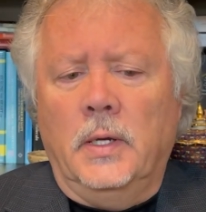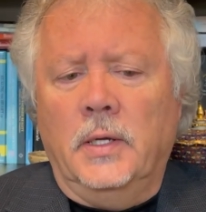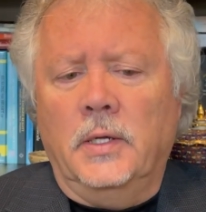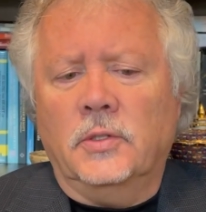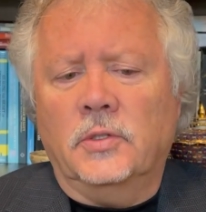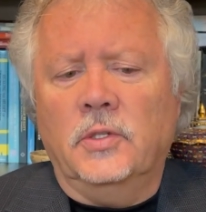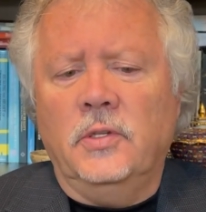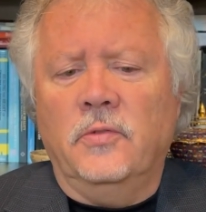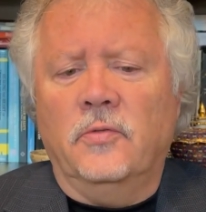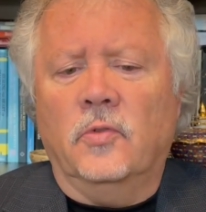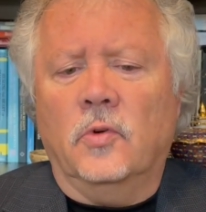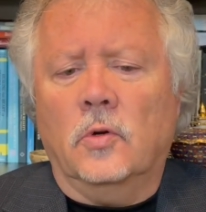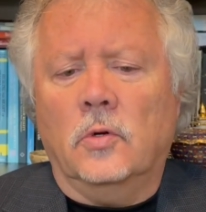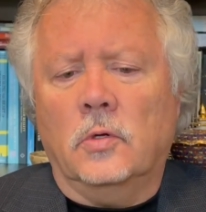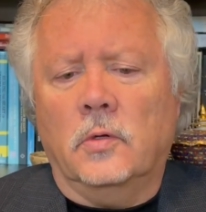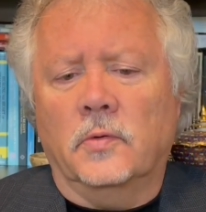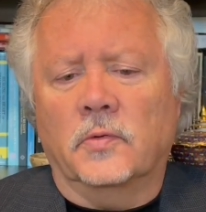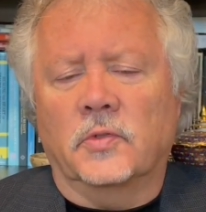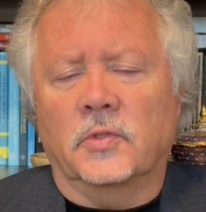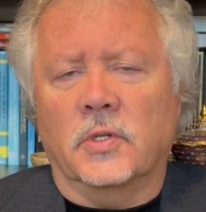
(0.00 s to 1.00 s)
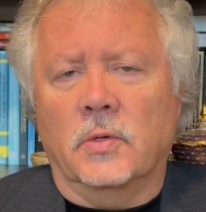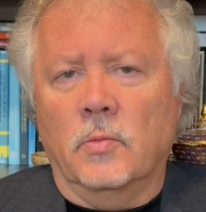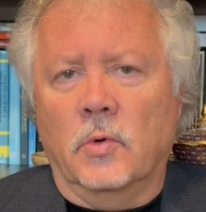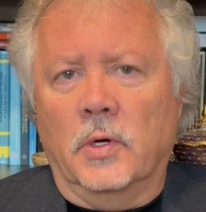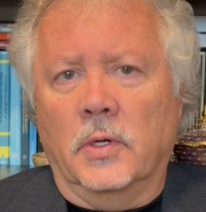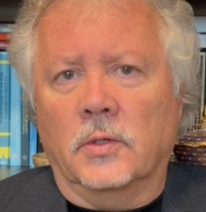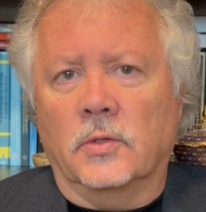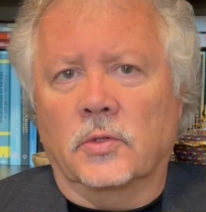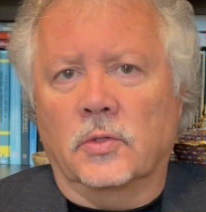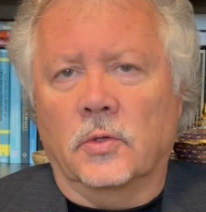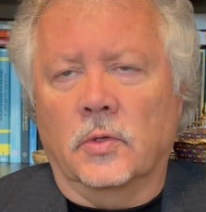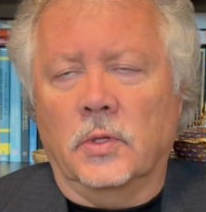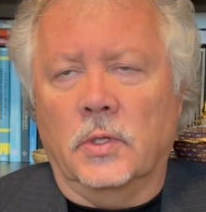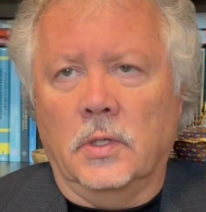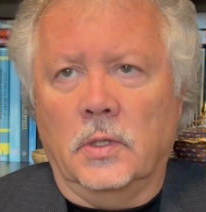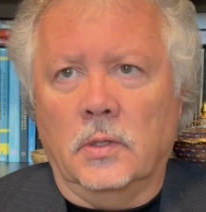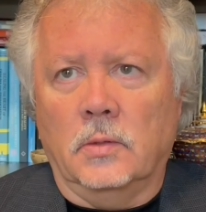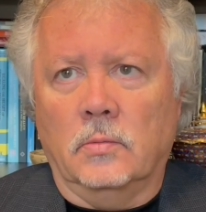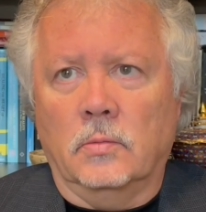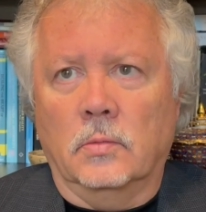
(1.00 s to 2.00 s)
it's evolved somewhat. So
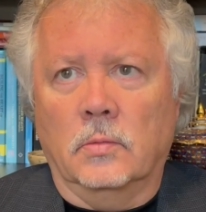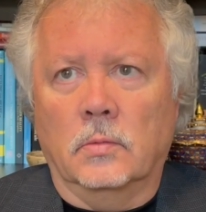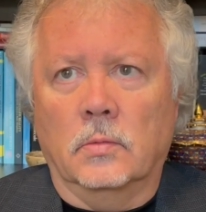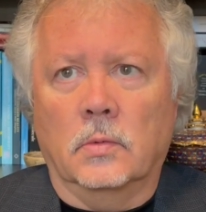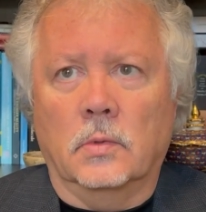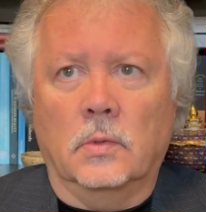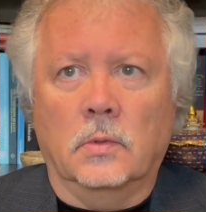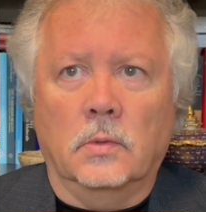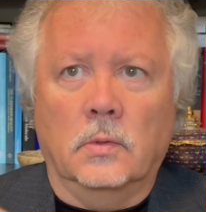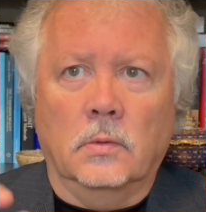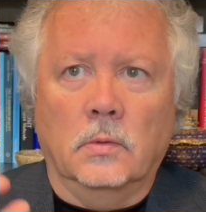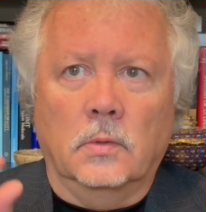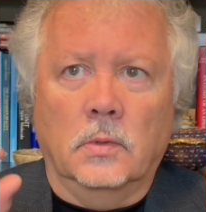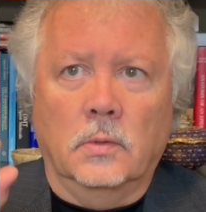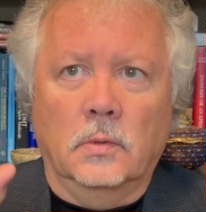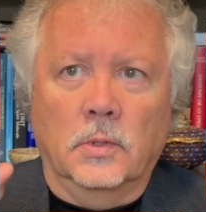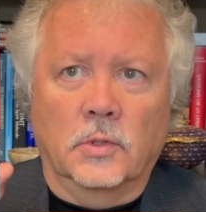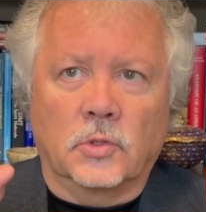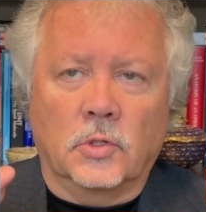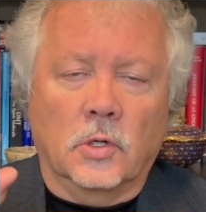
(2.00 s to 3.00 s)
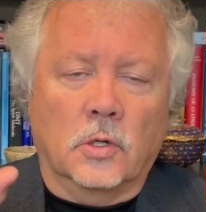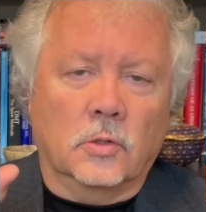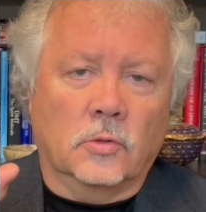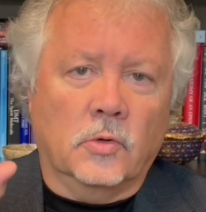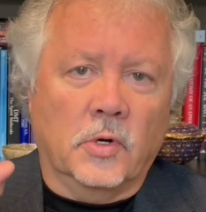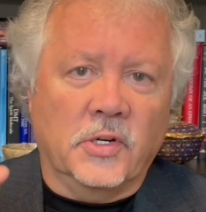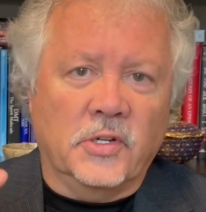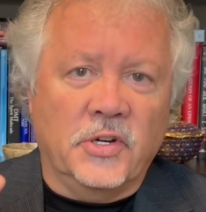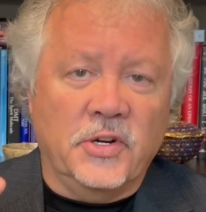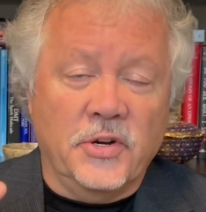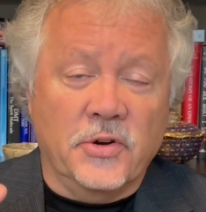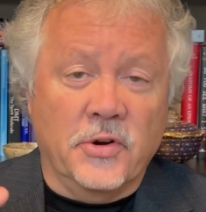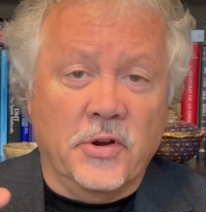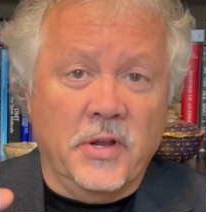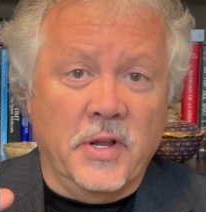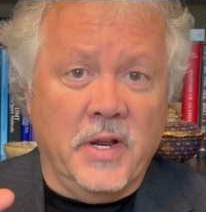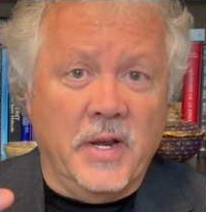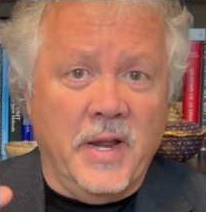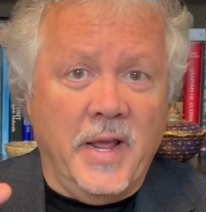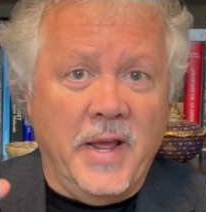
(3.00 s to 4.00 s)
the it's called
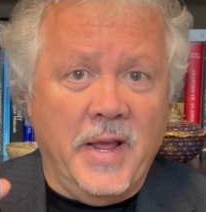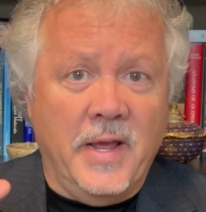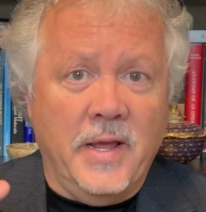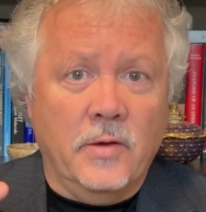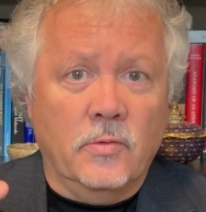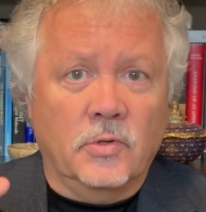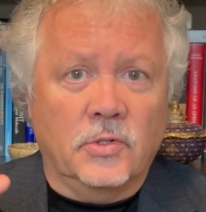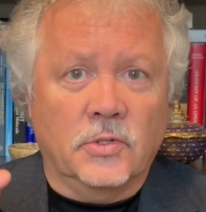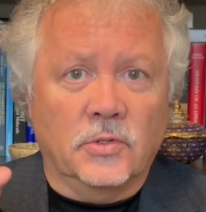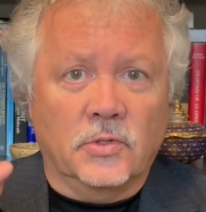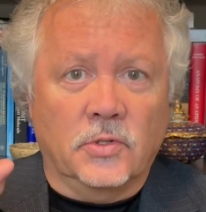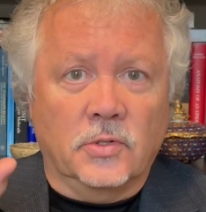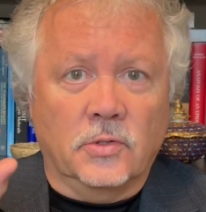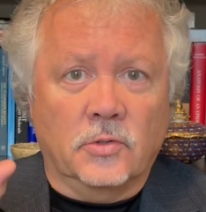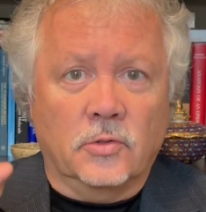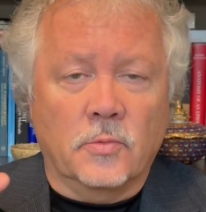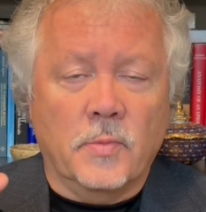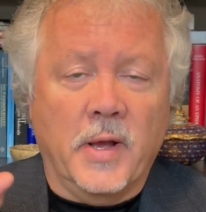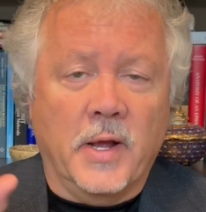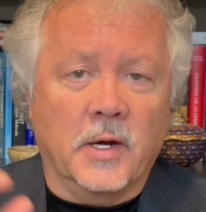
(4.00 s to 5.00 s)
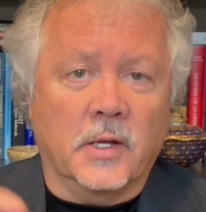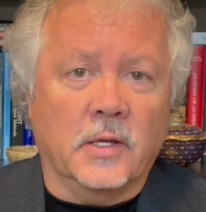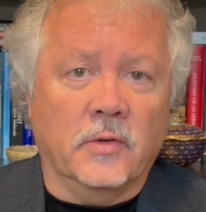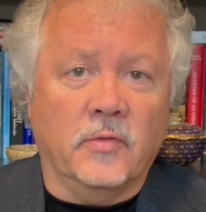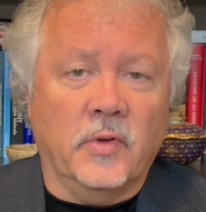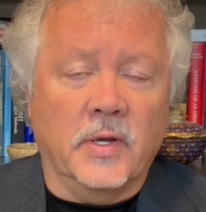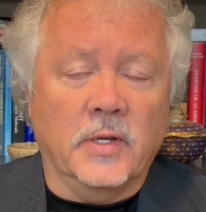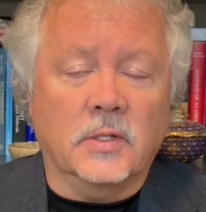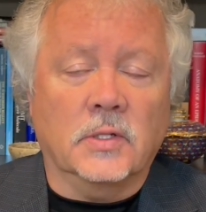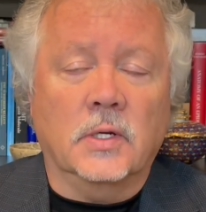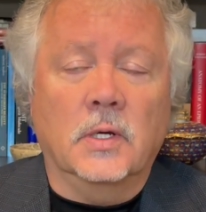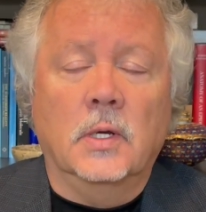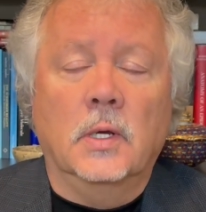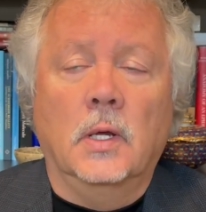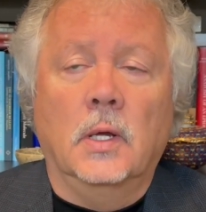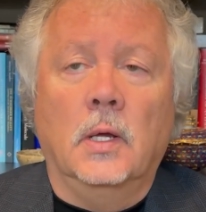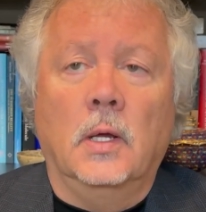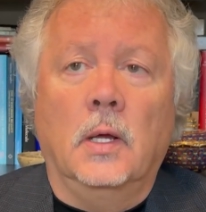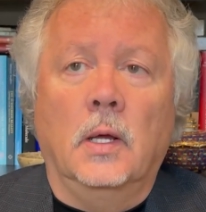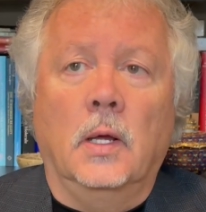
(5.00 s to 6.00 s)
Criterion A, which is the traumatic event.
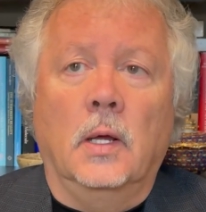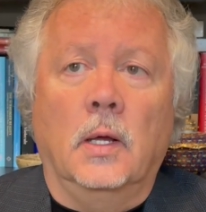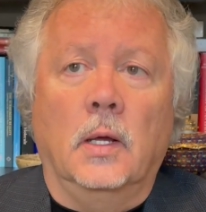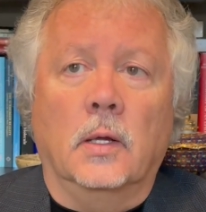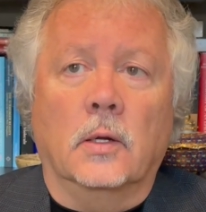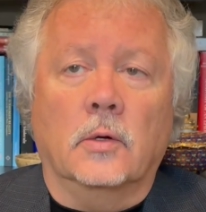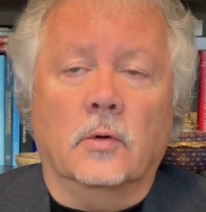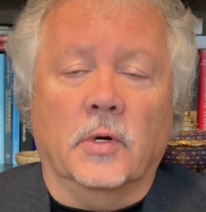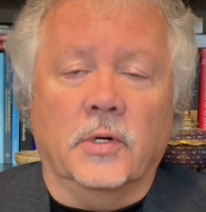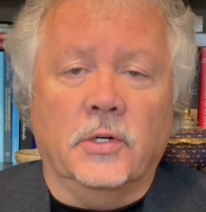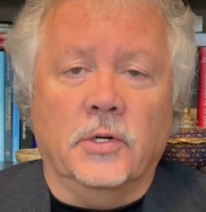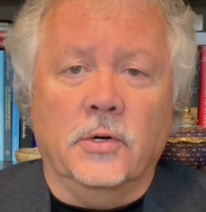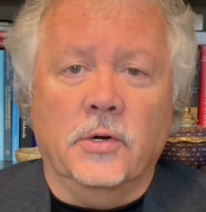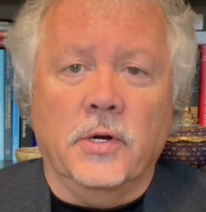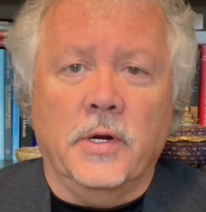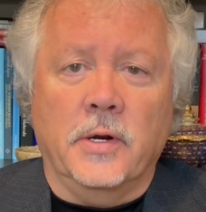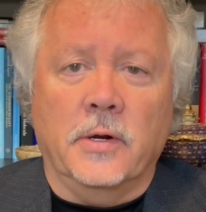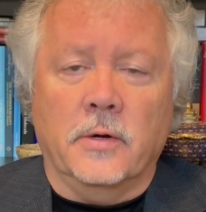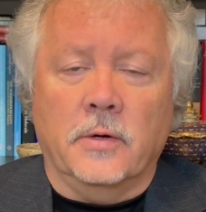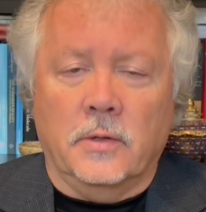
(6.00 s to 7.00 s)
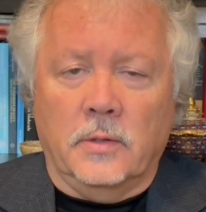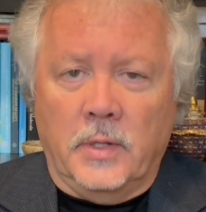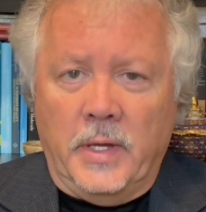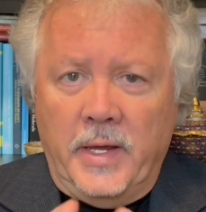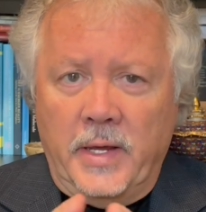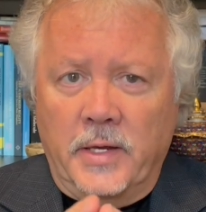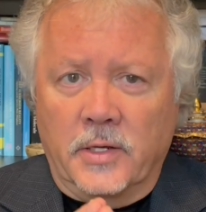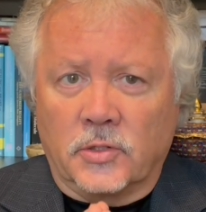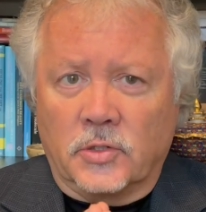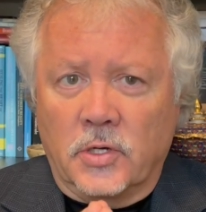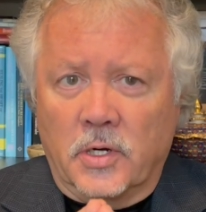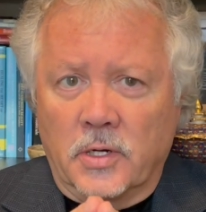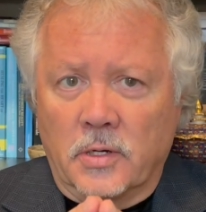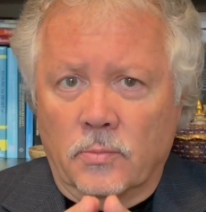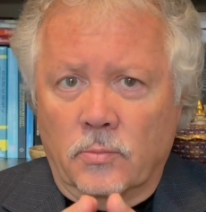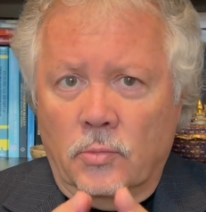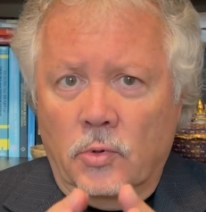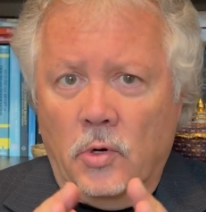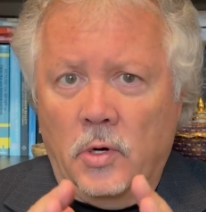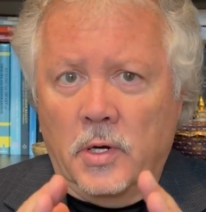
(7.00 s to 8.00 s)
Criterion A has
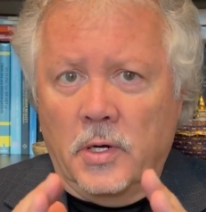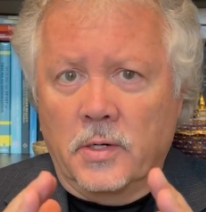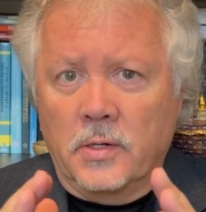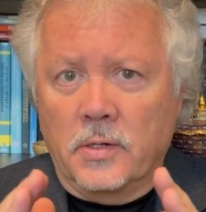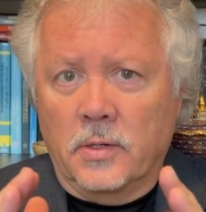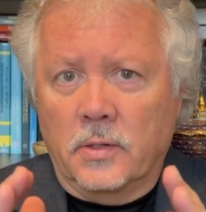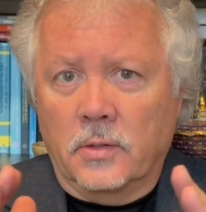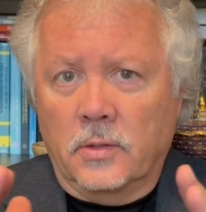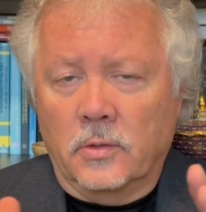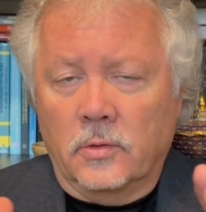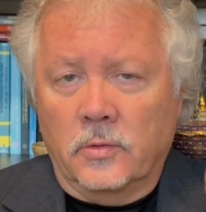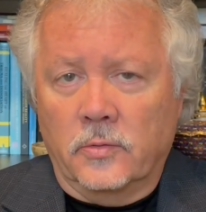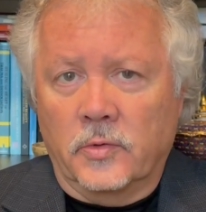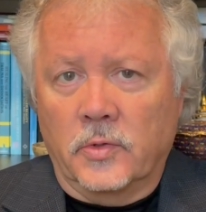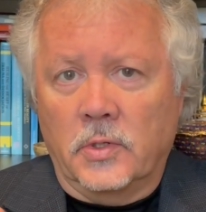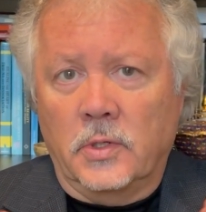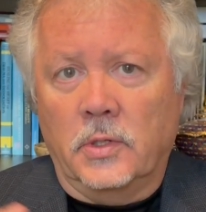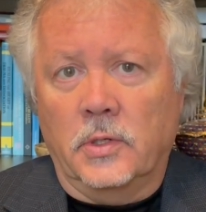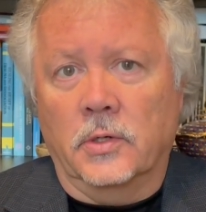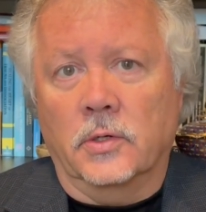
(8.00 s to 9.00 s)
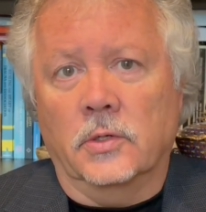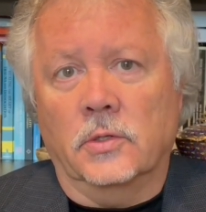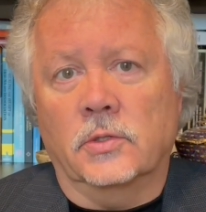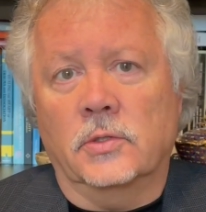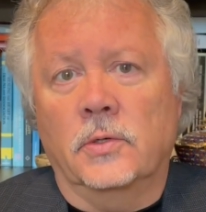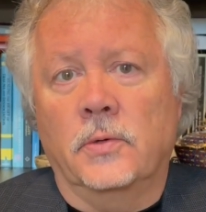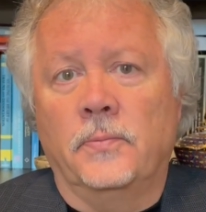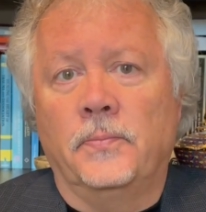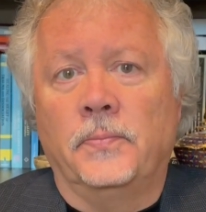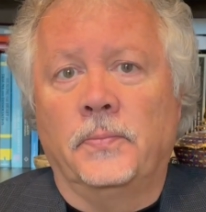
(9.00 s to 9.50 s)
gotten broadened over the years.